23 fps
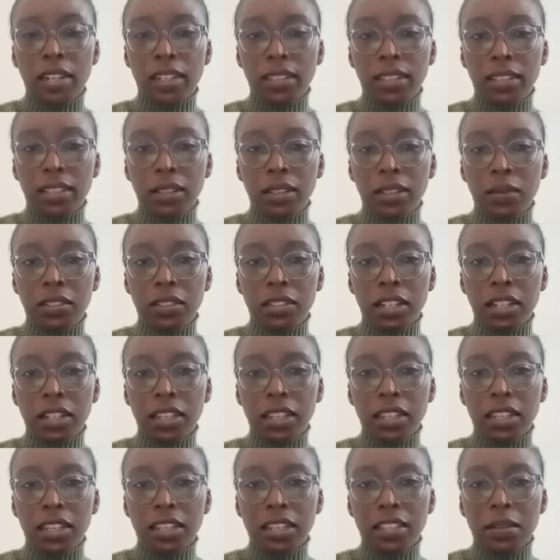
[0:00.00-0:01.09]
pricing, which I
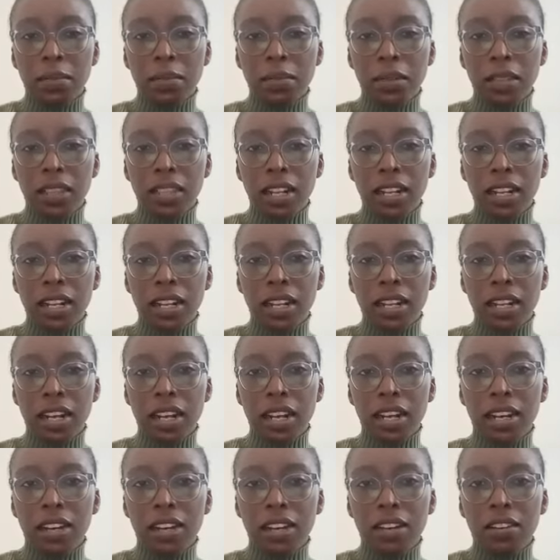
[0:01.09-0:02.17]
think is something that a
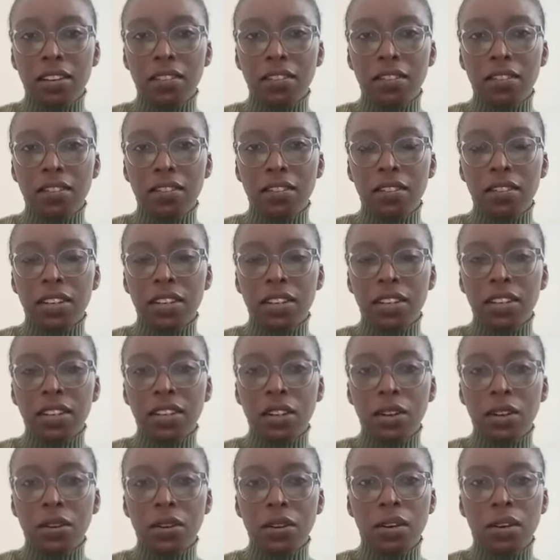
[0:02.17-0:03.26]
lot of, you
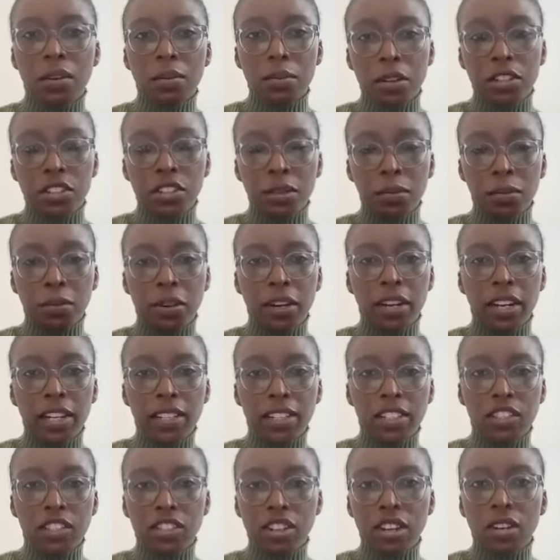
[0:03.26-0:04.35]
know, emerging
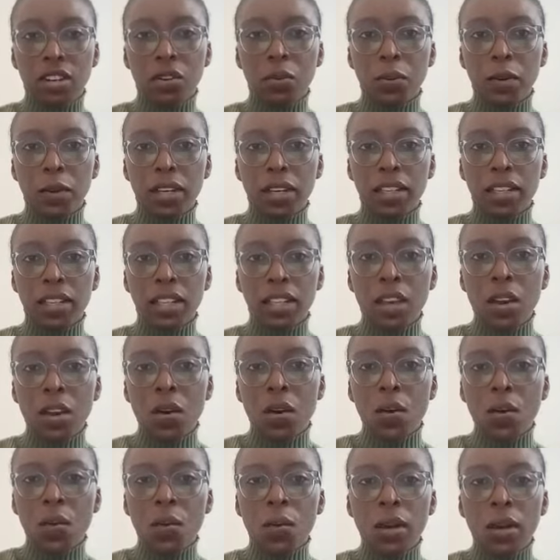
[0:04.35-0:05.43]
brands struggle with.
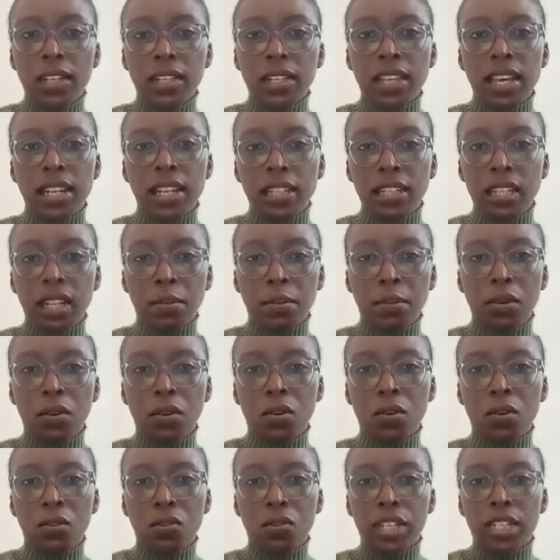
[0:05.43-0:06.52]
What is that
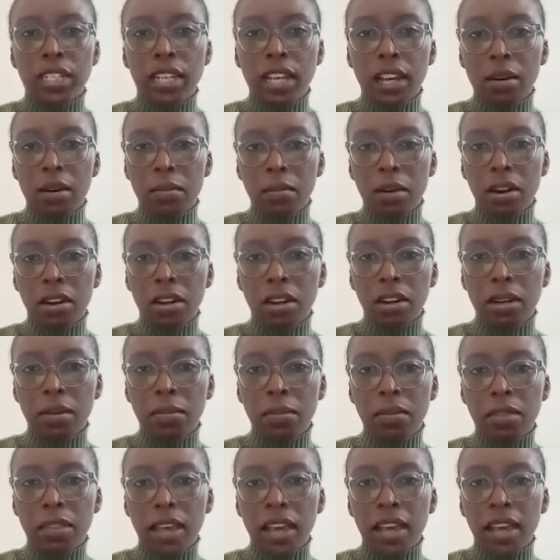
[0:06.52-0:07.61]
typical retail
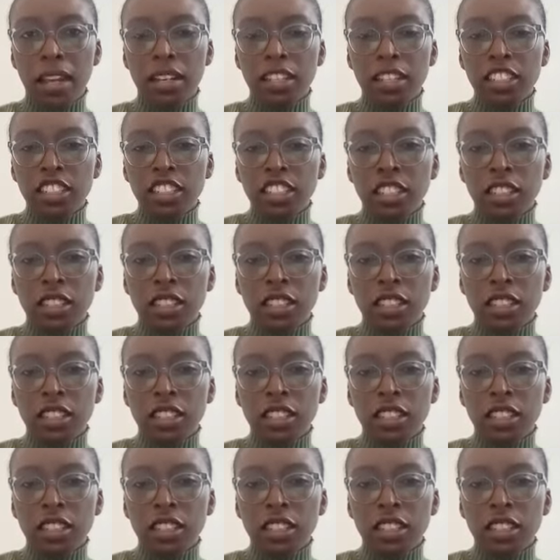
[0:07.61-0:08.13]
markup that